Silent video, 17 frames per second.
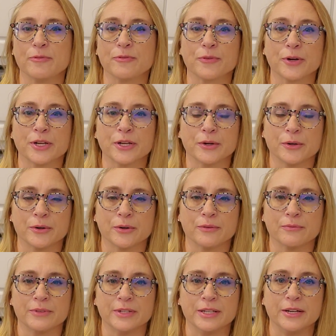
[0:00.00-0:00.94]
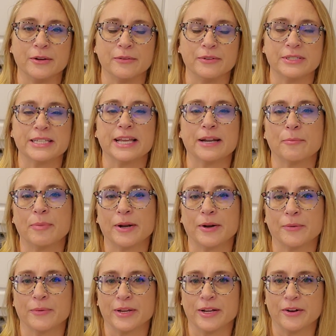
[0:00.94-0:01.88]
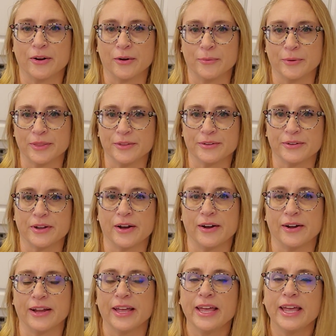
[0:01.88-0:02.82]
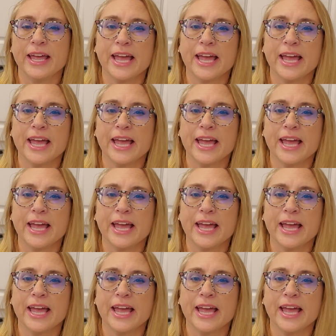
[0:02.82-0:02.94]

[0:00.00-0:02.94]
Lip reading: for your, to get a better recall with your dog.